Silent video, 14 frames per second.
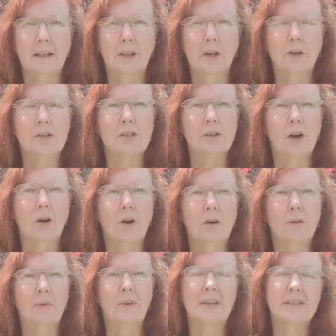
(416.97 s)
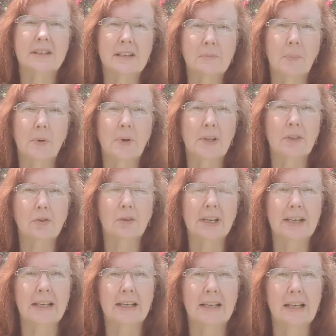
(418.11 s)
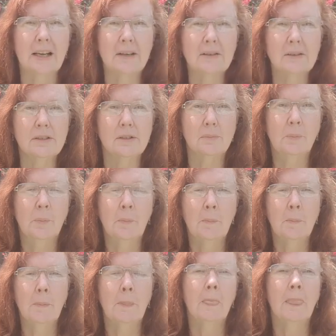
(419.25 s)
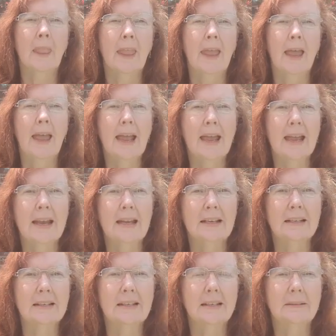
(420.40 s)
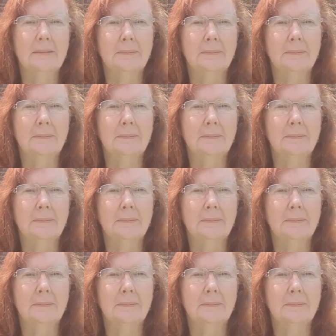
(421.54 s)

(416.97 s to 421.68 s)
a loss of 6.3 kilos. And